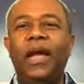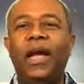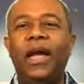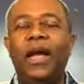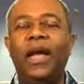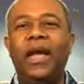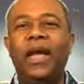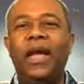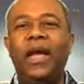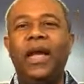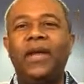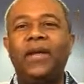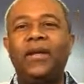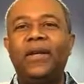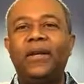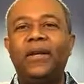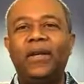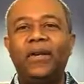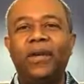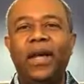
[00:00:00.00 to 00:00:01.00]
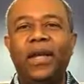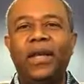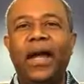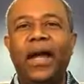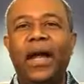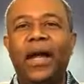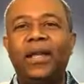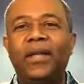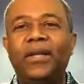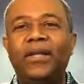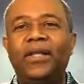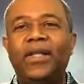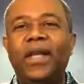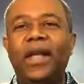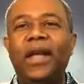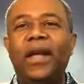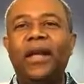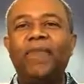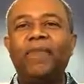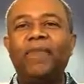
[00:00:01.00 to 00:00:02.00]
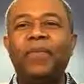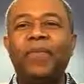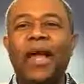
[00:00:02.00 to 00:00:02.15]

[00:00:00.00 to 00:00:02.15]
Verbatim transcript: And you acknowledge that